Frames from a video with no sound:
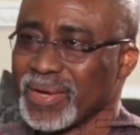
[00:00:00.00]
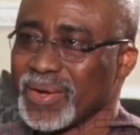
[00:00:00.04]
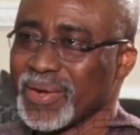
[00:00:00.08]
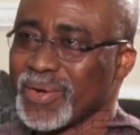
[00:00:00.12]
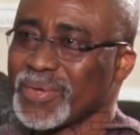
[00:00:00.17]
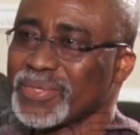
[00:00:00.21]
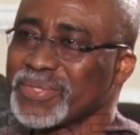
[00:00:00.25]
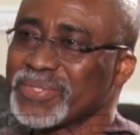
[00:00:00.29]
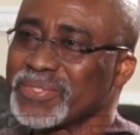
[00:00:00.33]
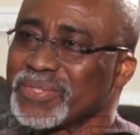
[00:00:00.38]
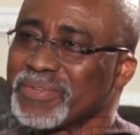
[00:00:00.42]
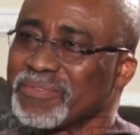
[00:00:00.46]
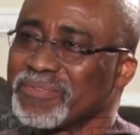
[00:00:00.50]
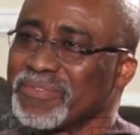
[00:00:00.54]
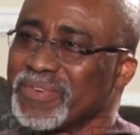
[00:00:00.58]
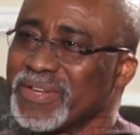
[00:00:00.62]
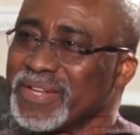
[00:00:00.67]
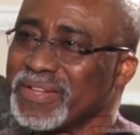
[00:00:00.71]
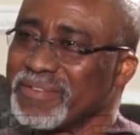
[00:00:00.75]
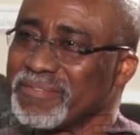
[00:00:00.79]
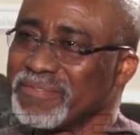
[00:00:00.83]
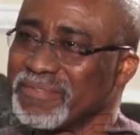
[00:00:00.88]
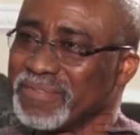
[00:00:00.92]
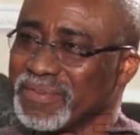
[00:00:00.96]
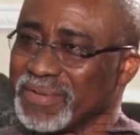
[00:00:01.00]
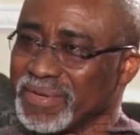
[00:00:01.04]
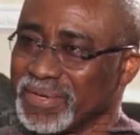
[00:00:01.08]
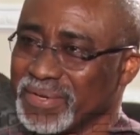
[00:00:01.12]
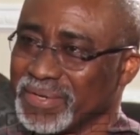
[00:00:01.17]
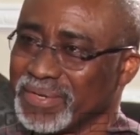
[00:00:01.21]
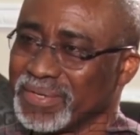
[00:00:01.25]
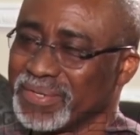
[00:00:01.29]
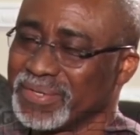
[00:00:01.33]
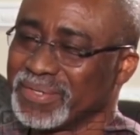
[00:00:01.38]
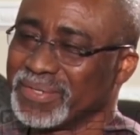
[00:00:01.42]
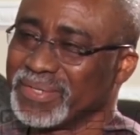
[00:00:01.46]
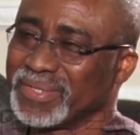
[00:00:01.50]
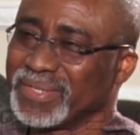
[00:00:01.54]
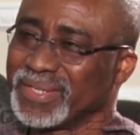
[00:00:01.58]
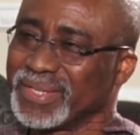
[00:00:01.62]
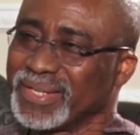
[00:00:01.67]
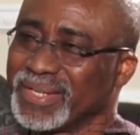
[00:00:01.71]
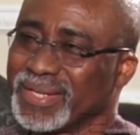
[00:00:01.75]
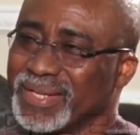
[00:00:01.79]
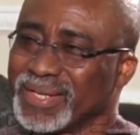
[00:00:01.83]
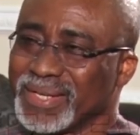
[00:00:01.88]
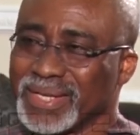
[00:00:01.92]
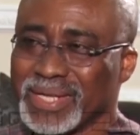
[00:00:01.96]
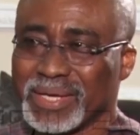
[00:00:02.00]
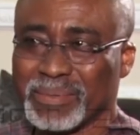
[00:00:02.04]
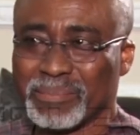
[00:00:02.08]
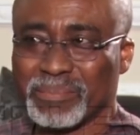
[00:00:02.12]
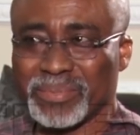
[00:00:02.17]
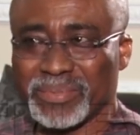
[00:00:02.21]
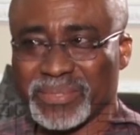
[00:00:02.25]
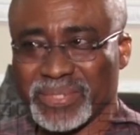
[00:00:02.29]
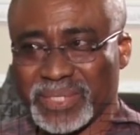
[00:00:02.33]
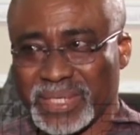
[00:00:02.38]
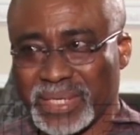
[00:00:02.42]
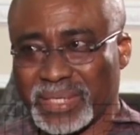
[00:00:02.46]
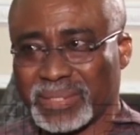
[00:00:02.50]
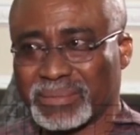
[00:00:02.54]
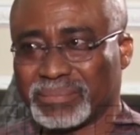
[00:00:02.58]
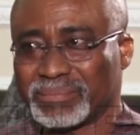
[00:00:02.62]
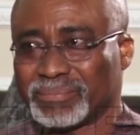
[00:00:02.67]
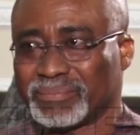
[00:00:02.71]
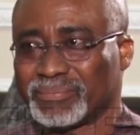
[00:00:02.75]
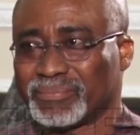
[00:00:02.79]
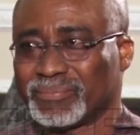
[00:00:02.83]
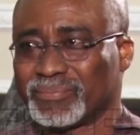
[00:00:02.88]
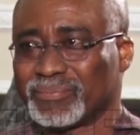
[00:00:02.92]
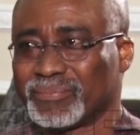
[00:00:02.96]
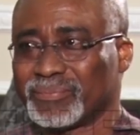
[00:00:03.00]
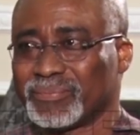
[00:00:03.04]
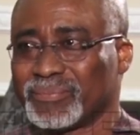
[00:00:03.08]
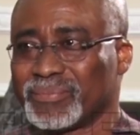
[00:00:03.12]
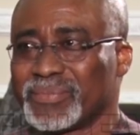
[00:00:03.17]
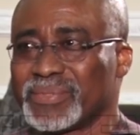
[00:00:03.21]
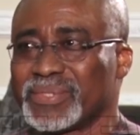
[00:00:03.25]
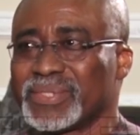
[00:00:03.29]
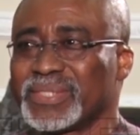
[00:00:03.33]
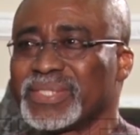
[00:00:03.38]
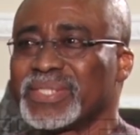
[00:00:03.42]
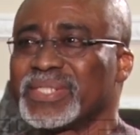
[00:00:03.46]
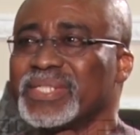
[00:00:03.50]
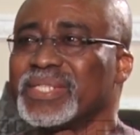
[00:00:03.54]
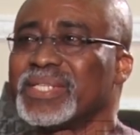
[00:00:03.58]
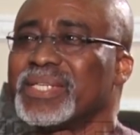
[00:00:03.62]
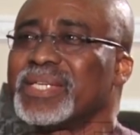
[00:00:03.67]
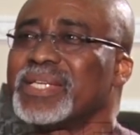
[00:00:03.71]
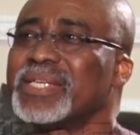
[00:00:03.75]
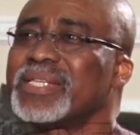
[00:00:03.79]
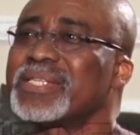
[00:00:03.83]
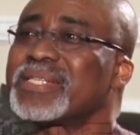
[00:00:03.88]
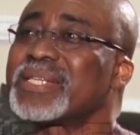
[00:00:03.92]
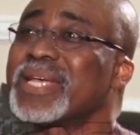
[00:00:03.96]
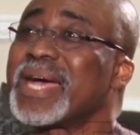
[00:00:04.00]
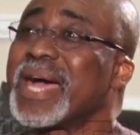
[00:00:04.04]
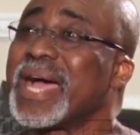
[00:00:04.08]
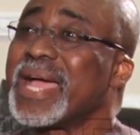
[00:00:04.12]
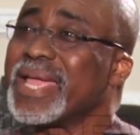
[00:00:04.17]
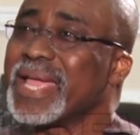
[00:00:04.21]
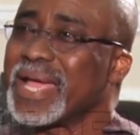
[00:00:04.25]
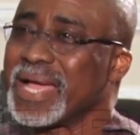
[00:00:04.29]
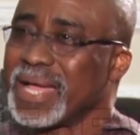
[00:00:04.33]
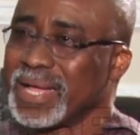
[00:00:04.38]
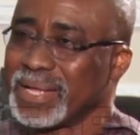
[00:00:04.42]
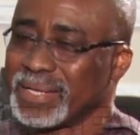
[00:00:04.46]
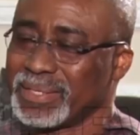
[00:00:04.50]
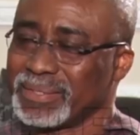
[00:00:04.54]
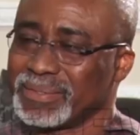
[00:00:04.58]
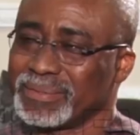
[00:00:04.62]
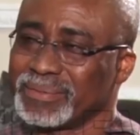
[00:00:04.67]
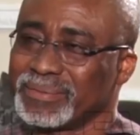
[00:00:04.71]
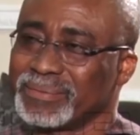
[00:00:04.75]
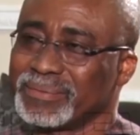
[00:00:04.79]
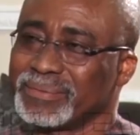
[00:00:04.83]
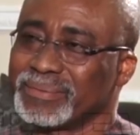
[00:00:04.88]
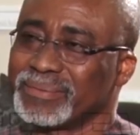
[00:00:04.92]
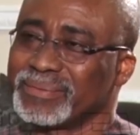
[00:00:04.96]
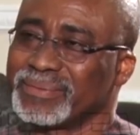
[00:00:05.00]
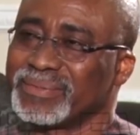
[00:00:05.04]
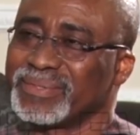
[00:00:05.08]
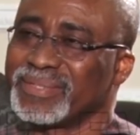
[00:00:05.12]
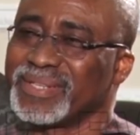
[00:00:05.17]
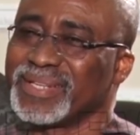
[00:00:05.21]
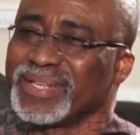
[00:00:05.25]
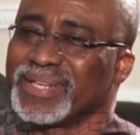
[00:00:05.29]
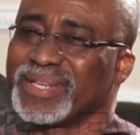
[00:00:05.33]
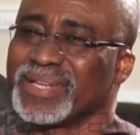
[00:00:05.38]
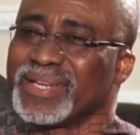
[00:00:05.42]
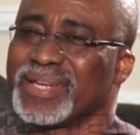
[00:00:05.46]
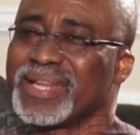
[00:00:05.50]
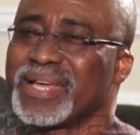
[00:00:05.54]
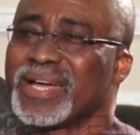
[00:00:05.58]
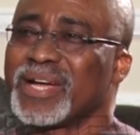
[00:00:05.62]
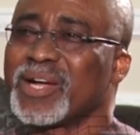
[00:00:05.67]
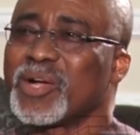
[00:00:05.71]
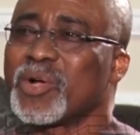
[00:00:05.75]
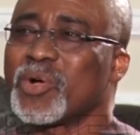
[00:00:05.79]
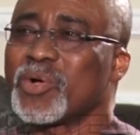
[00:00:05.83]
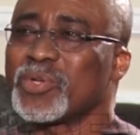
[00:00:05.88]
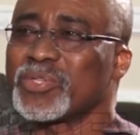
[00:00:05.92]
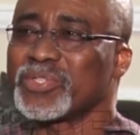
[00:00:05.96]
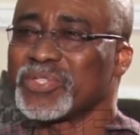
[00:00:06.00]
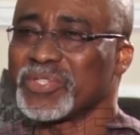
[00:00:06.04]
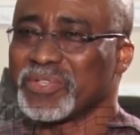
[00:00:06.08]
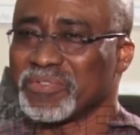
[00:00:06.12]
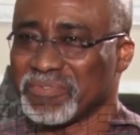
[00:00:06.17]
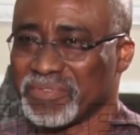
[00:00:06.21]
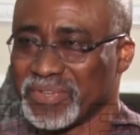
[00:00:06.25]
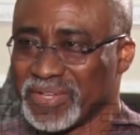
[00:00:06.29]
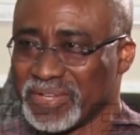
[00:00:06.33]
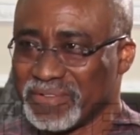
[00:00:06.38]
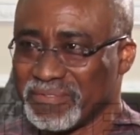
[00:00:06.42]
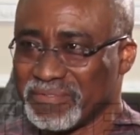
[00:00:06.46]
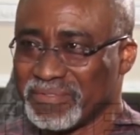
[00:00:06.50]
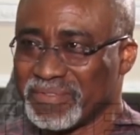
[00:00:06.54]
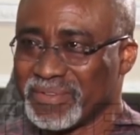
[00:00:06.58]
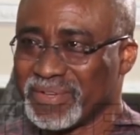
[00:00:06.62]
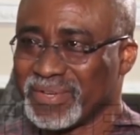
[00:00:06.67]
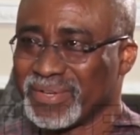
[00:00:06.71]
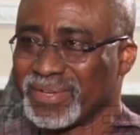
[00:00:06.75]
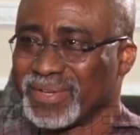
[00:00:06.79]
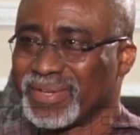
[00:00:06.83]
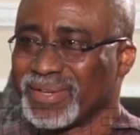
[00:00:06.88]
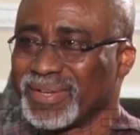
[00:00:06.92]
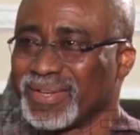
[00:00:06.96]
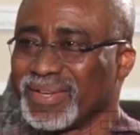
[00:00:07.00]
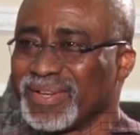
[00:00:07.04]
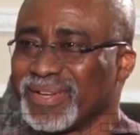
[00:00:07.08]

Cost of living in Abuja is higher than cost of living